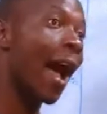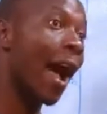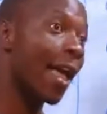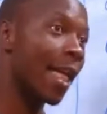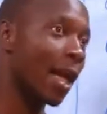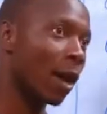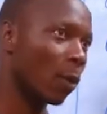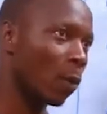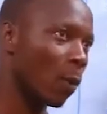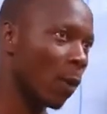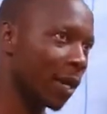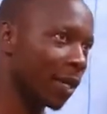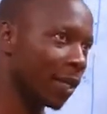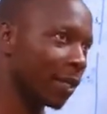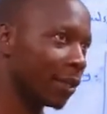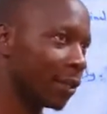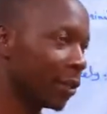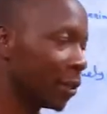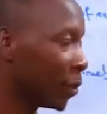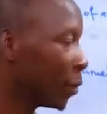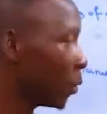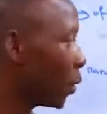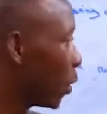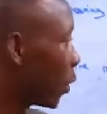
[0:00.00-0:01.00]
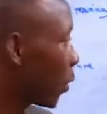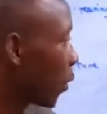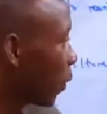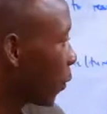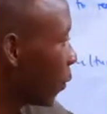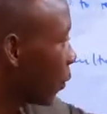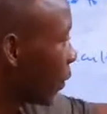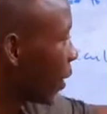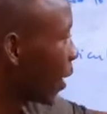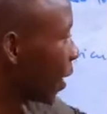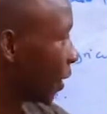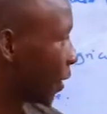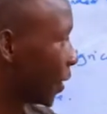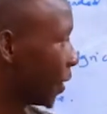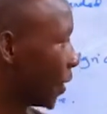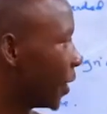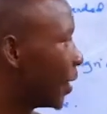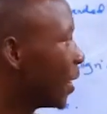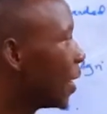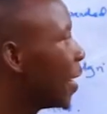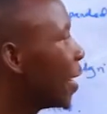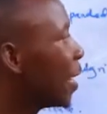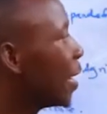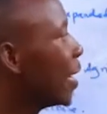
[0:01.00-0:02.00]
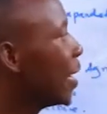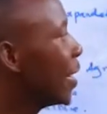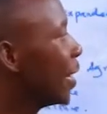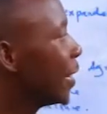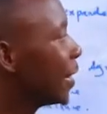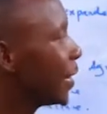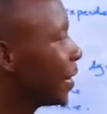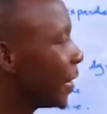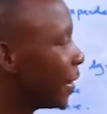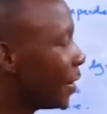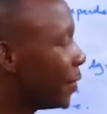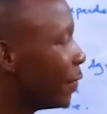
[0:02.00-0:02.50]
higher quality. So through that, it